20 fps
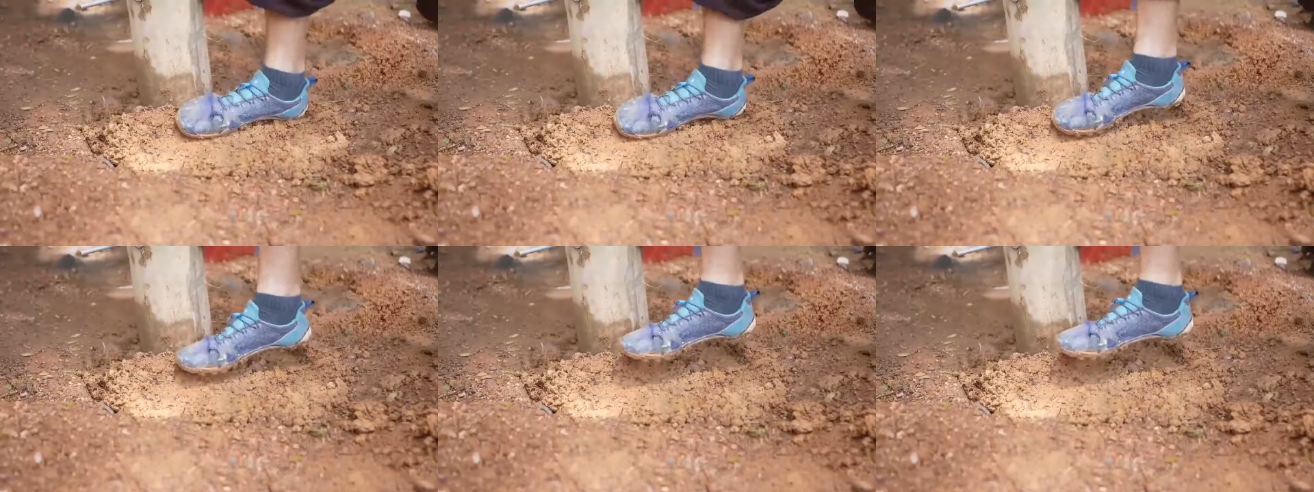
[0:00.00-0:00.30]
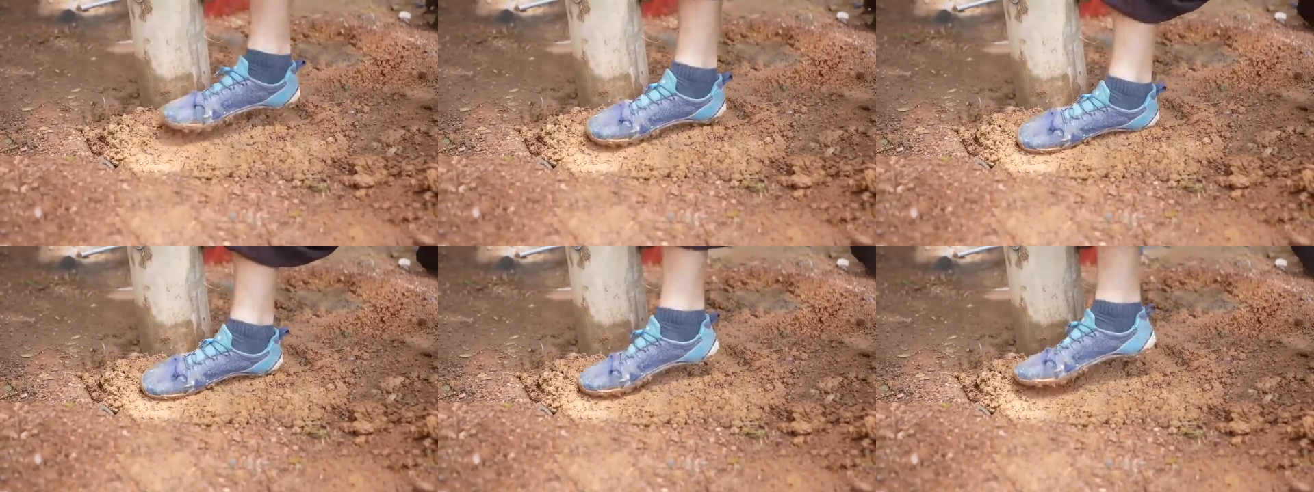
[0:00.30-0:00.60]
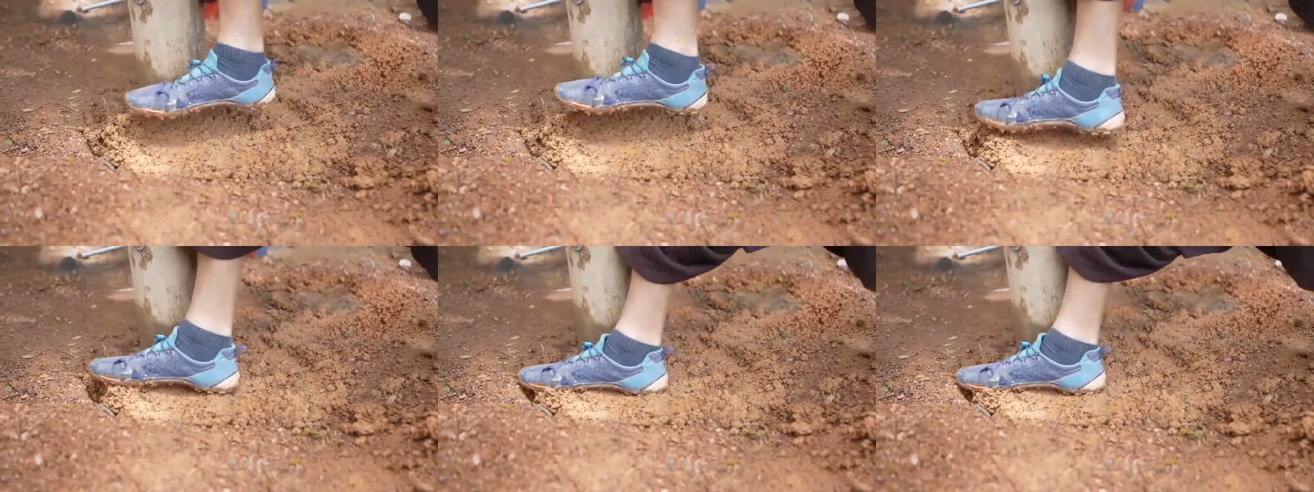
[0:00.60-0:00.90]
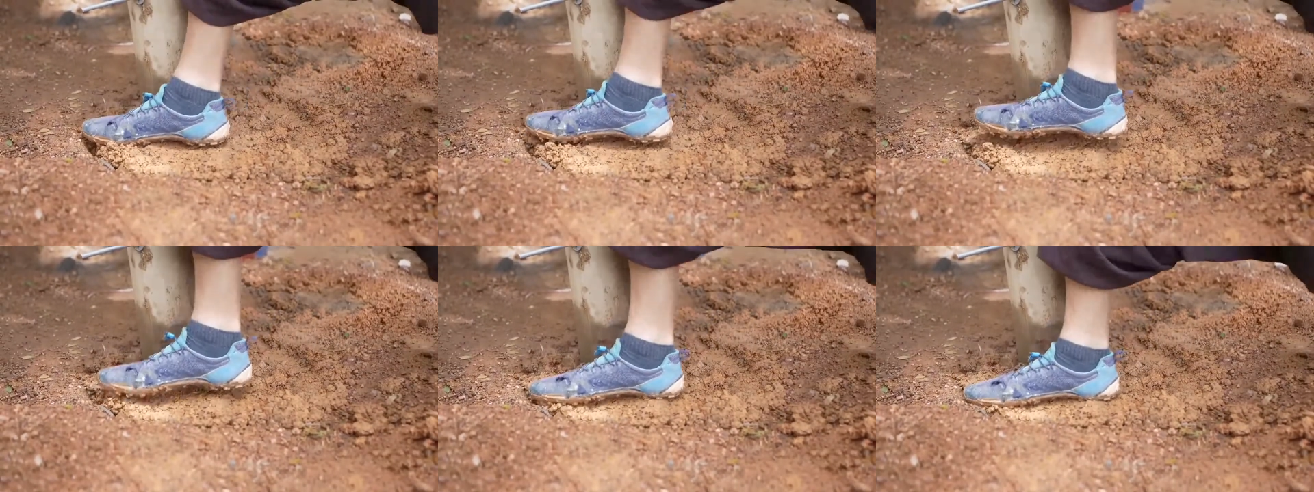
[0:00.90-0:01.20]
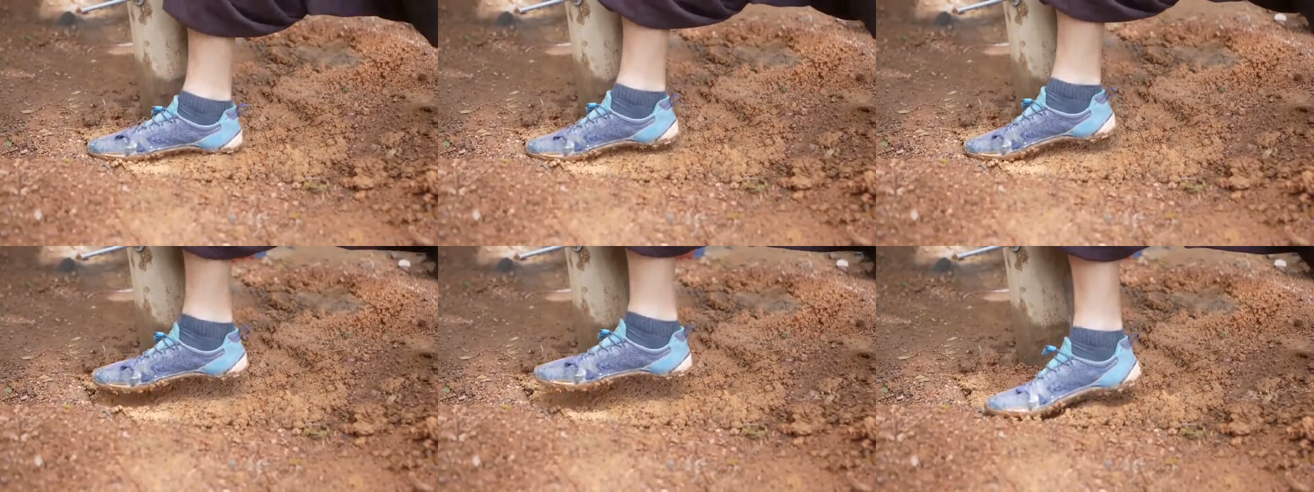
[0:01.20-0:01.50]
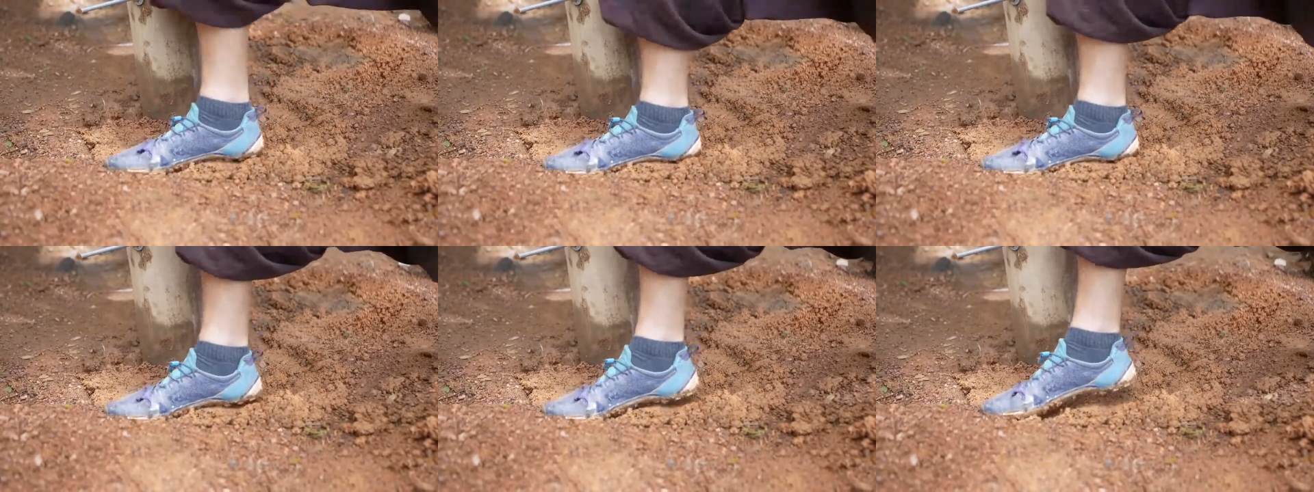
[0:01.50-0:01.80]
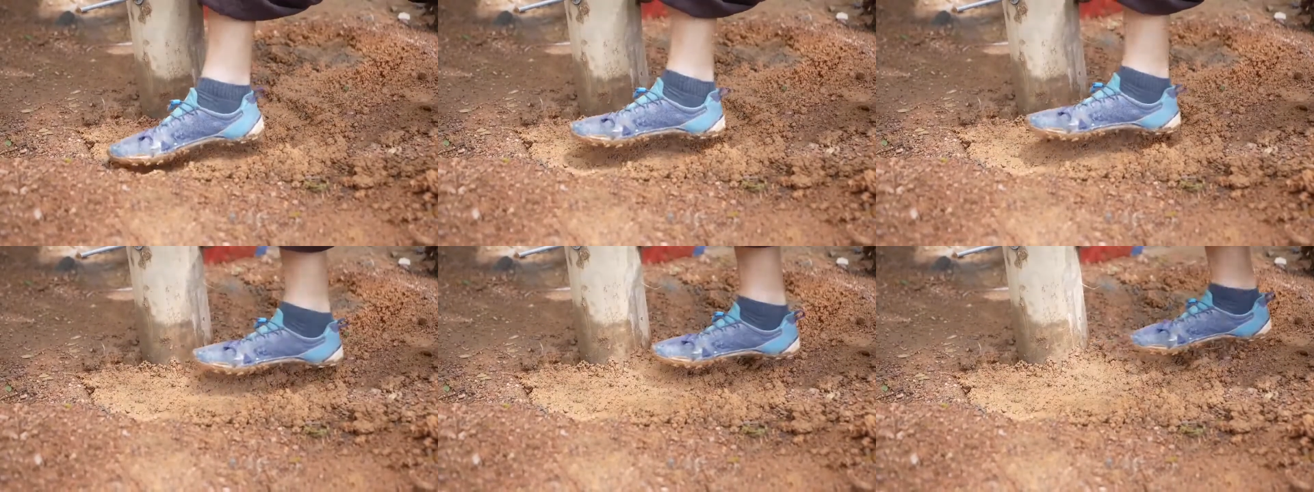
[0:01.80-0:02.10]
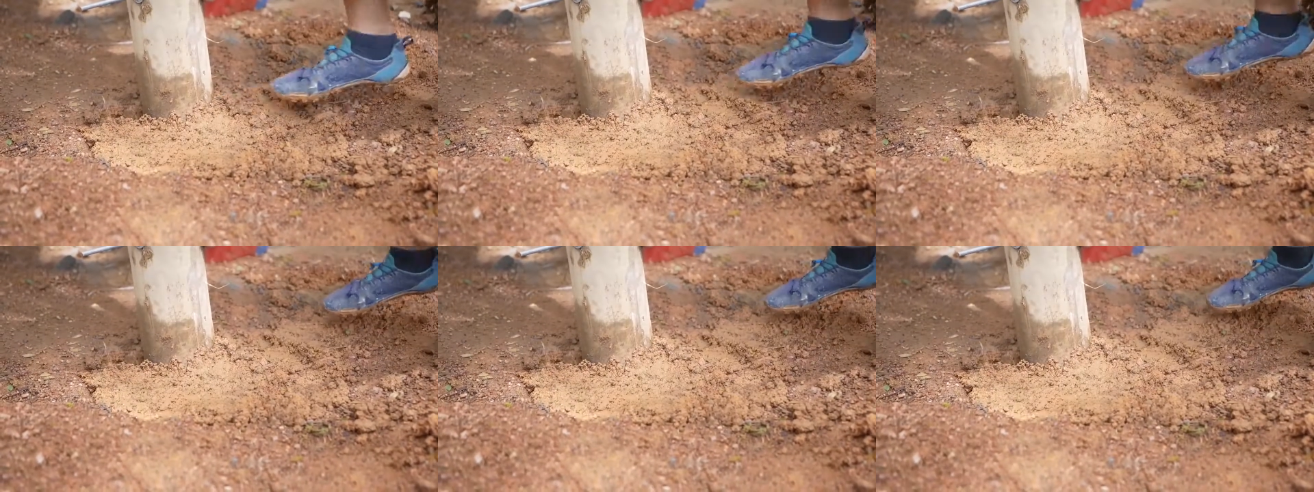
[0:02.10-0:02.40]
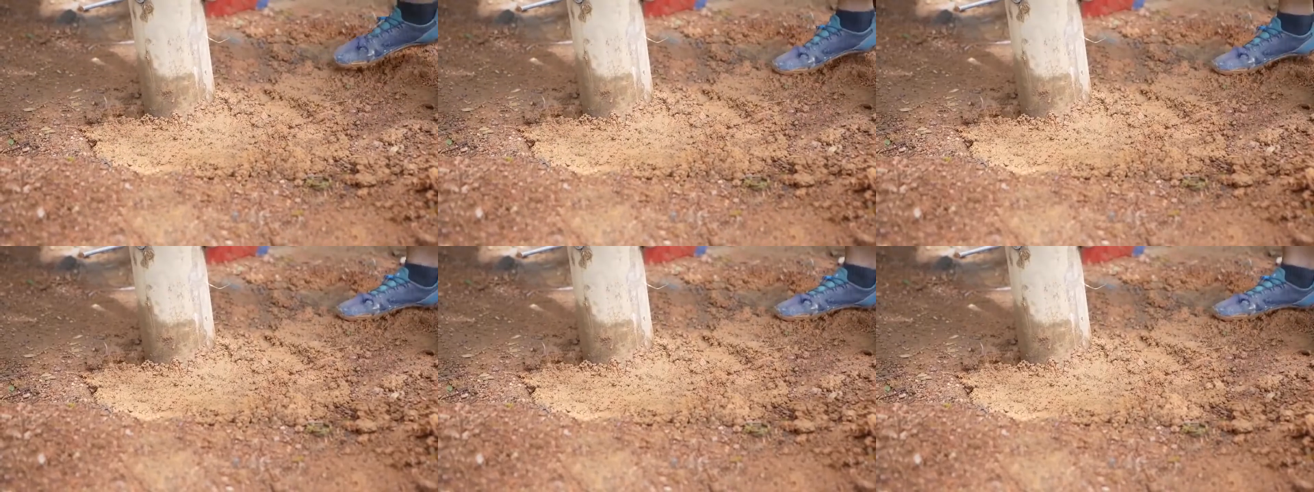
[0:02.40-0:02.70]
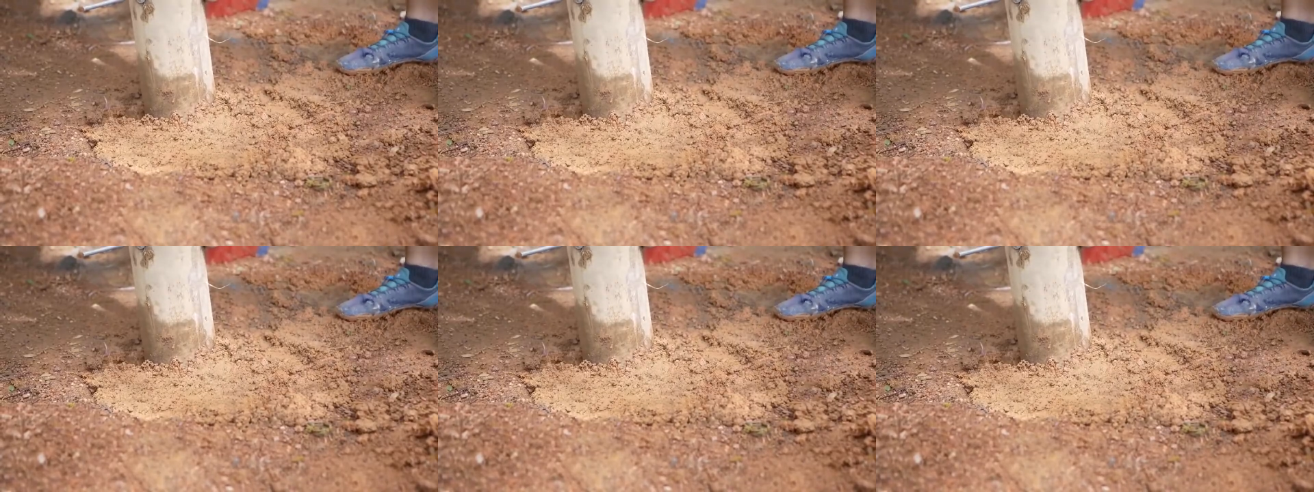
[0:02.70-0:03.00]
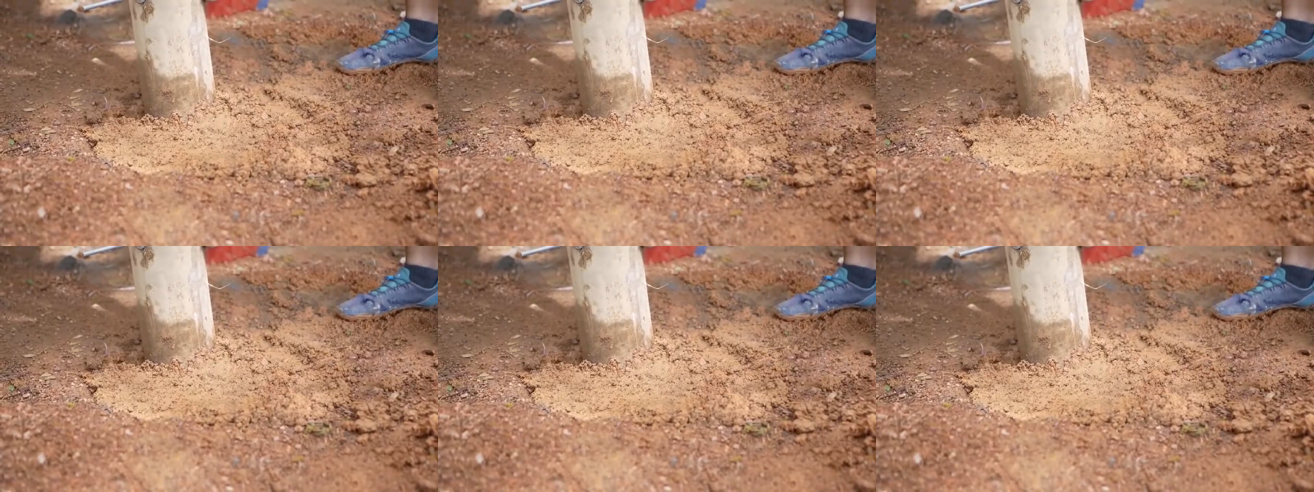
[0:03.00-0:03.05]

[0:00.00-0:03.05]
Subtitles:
[unreadable: no face in view]